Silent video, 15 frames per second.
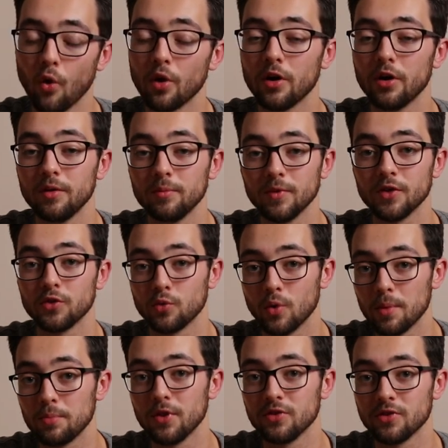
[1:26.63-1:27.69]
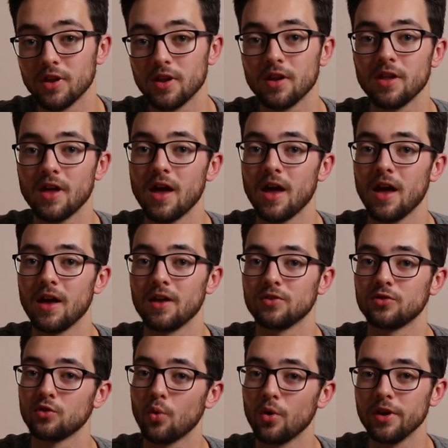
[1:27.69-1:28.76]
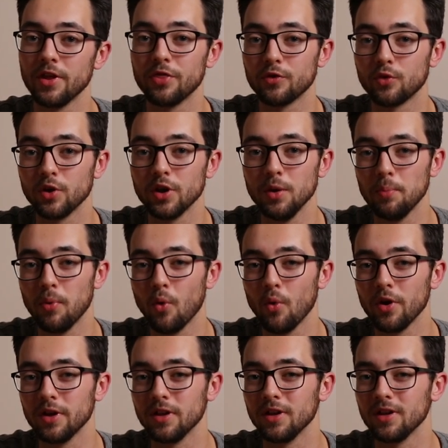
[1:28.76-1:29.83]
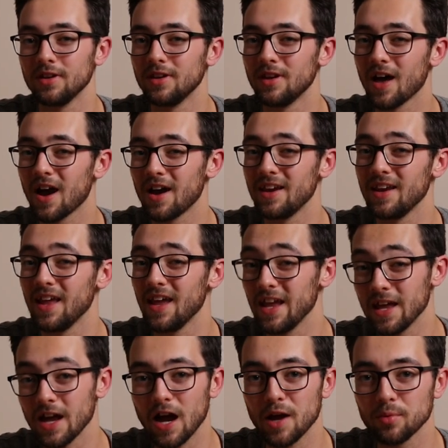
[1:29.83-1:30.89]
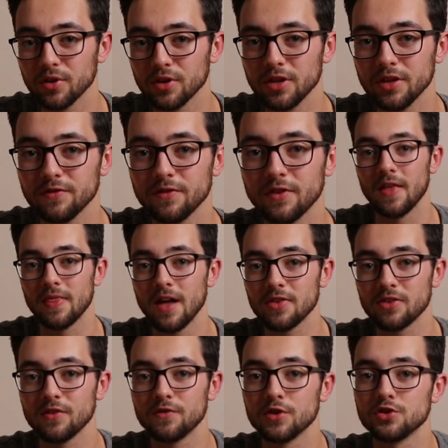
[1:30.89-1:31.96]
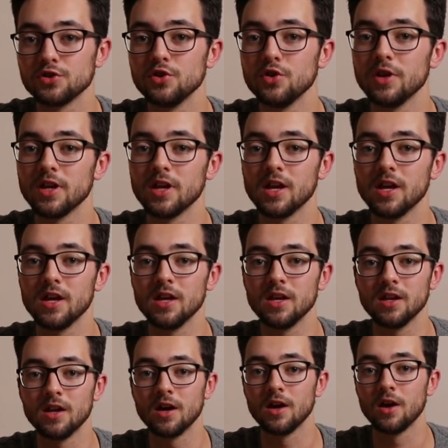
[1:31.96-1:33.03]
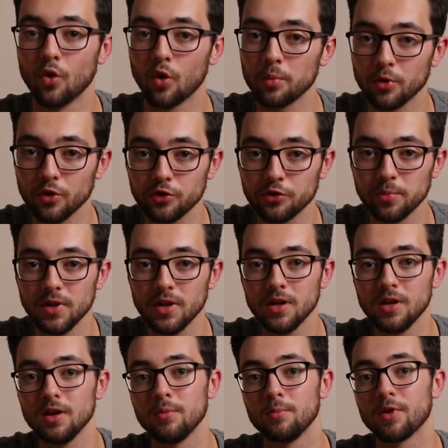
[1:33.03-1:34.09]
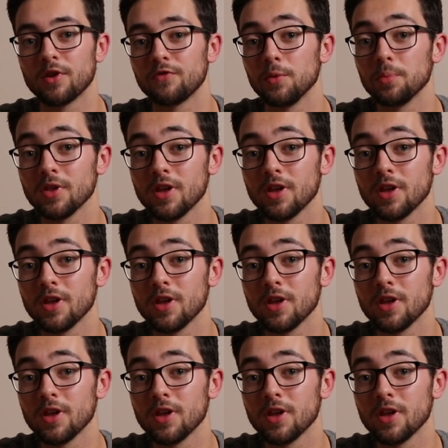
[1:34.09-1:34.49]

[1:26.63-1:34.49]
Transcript: or it's represented as 23.98, I believe. And that's if you're shooting in normal speed. But if you